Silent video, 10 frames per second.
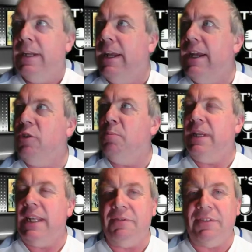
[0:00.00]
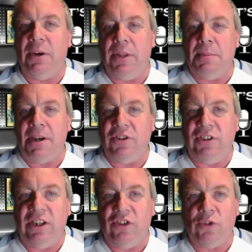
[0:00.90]
He's been left out of the
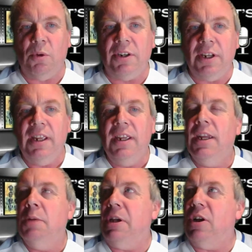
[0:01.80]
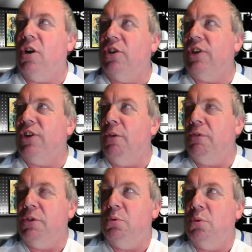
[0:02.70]
matchday squad because of
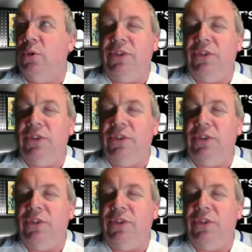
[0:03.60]
the rules.